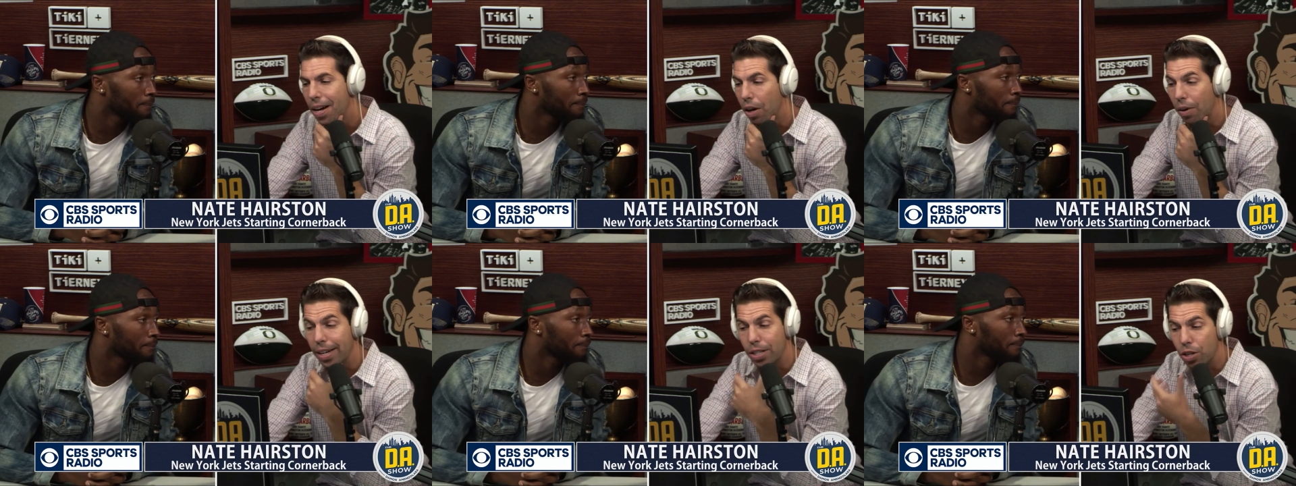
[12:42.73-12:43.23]
Speaker 1: All
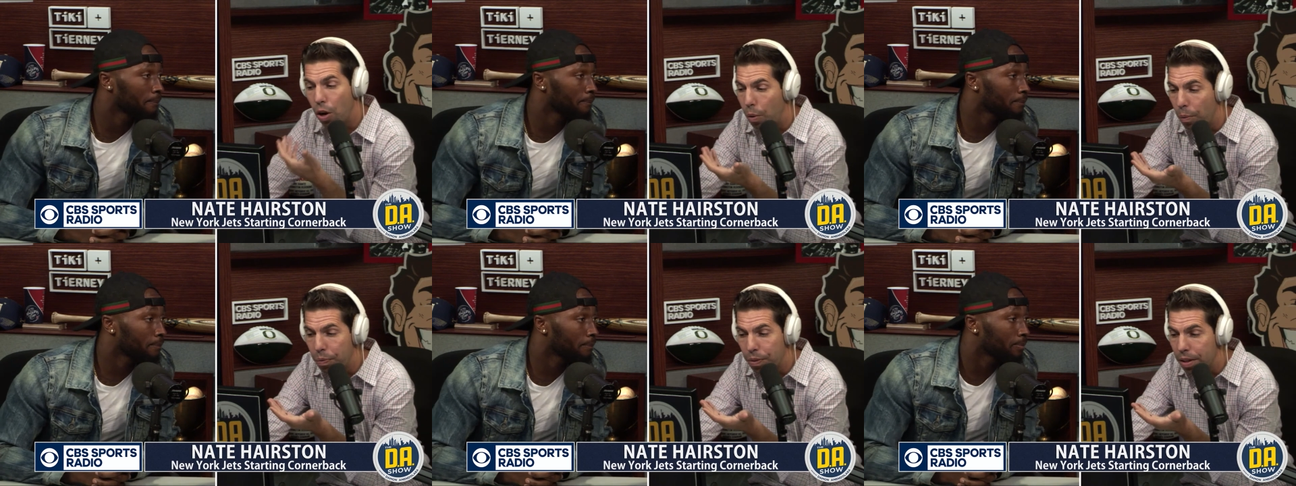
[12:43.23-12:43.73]
right,
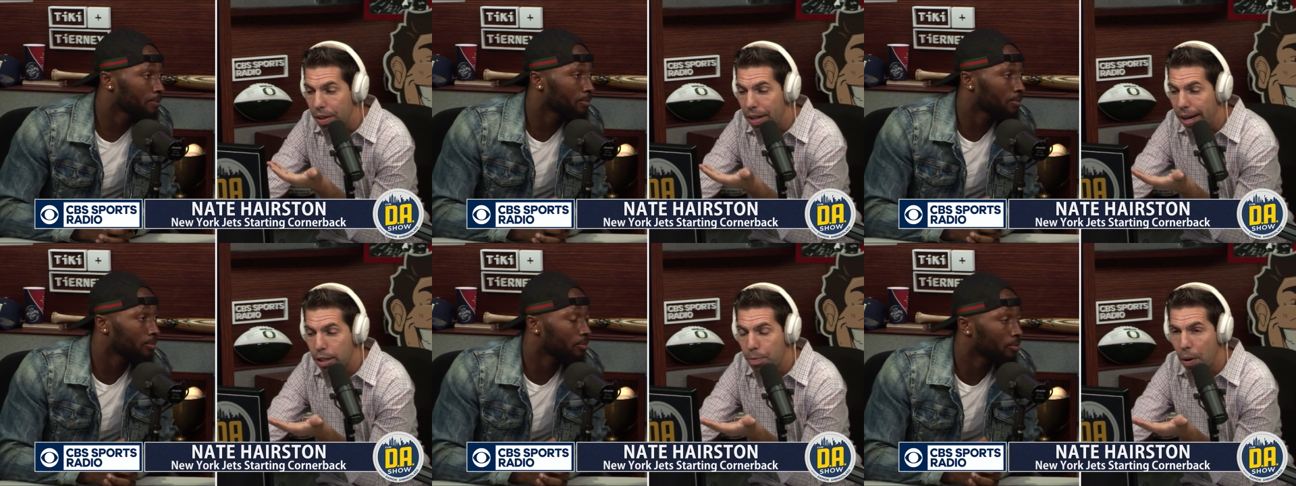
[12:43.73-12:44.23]
so
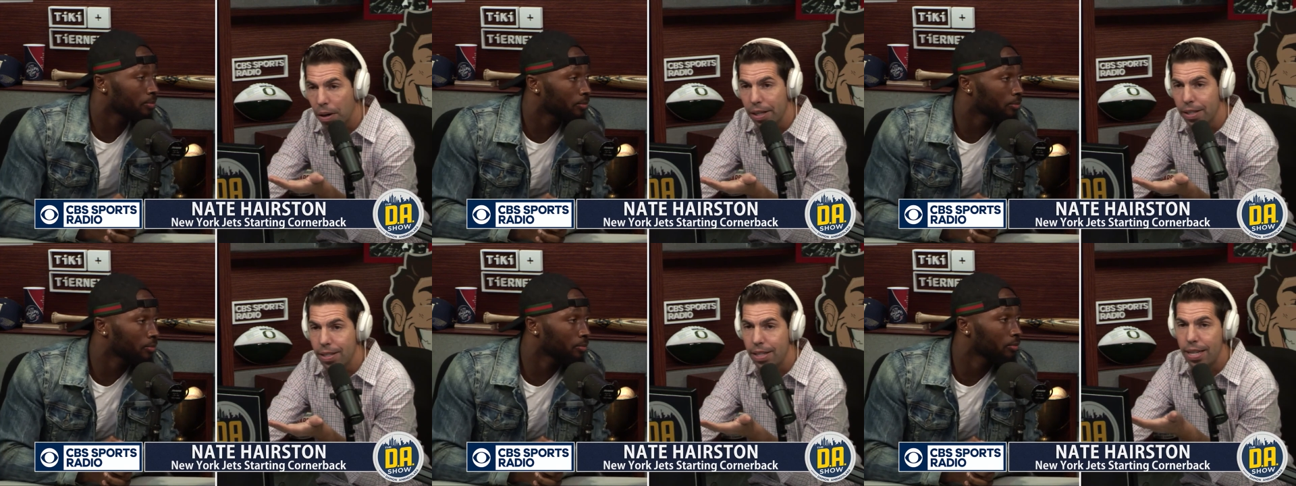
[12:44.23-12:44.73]
next part of
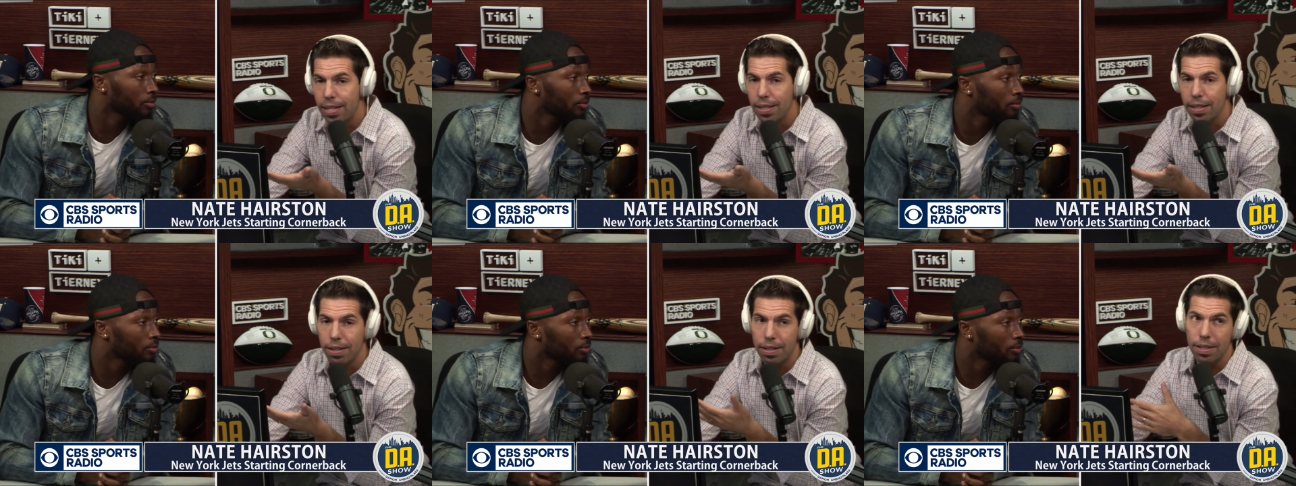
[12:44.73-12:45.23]
this
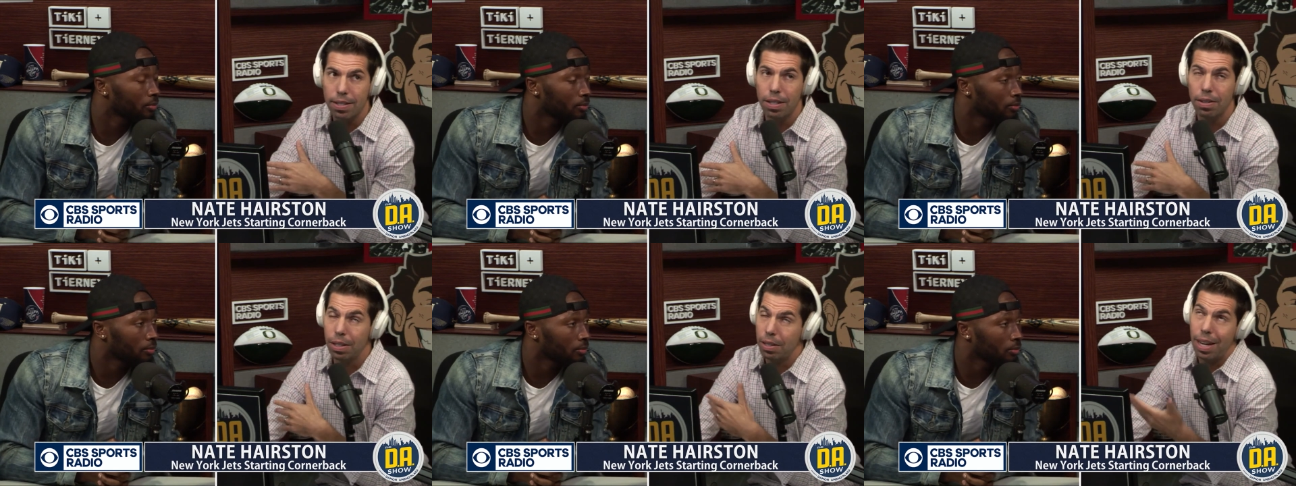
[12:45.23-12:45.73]
season, you
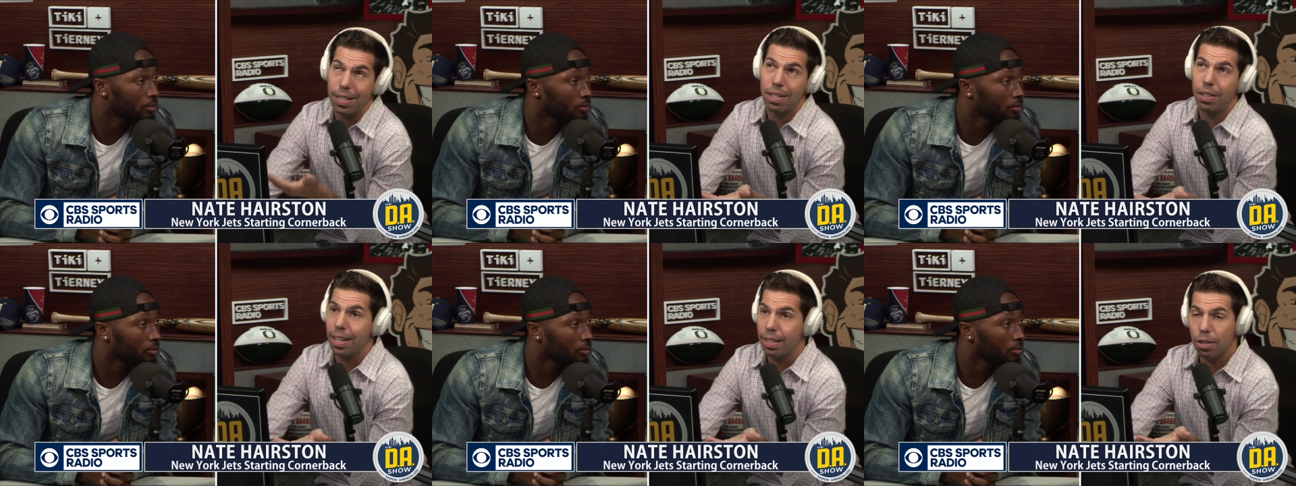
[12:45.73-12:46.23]
still you guys
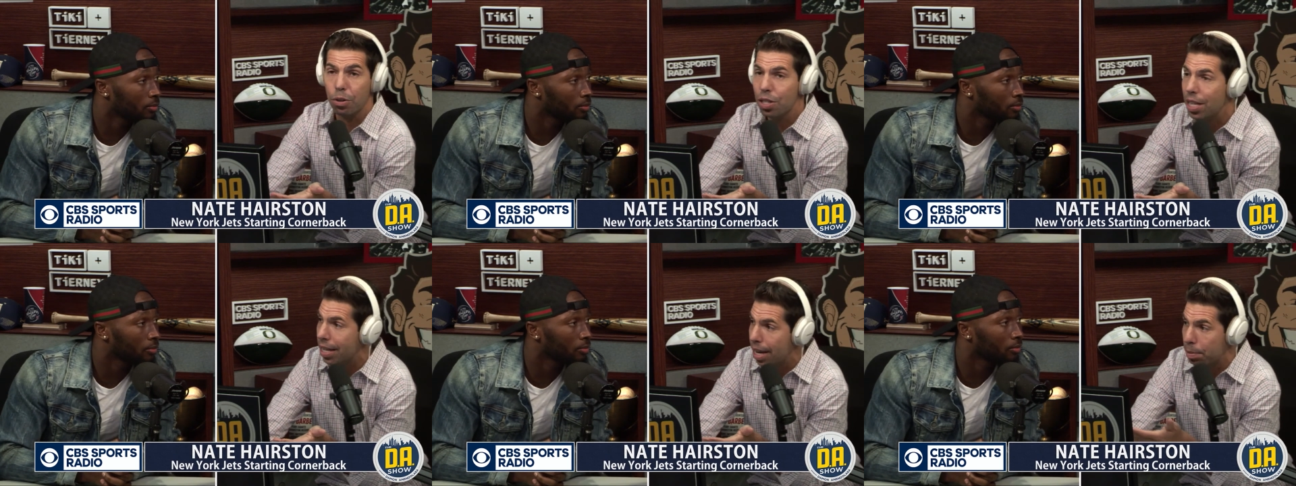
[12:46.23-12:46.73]
still got
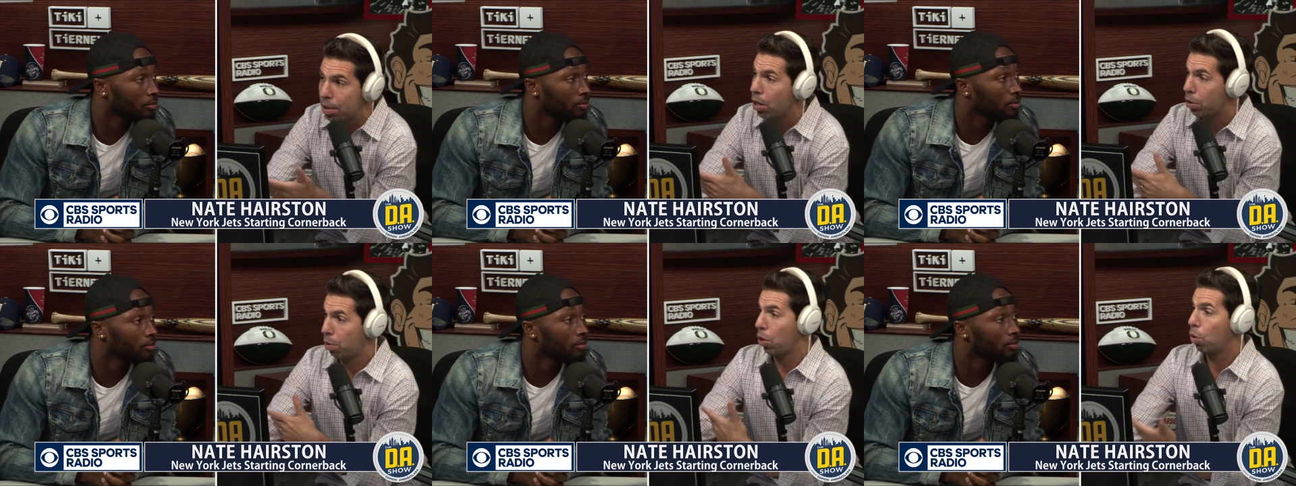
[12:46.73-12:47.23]
13 games to go,
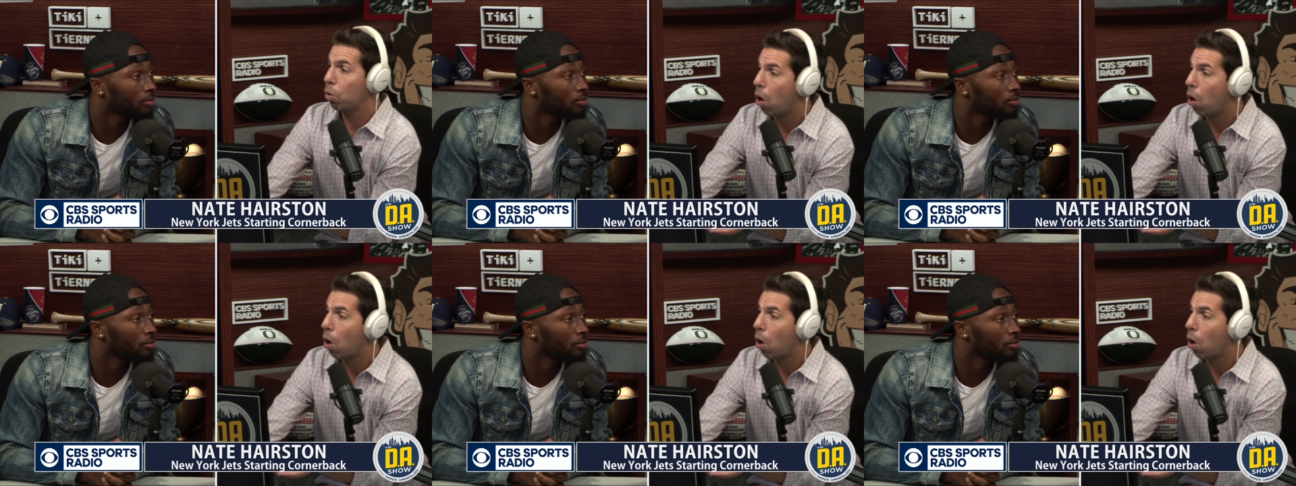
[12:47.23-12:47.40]
so it's a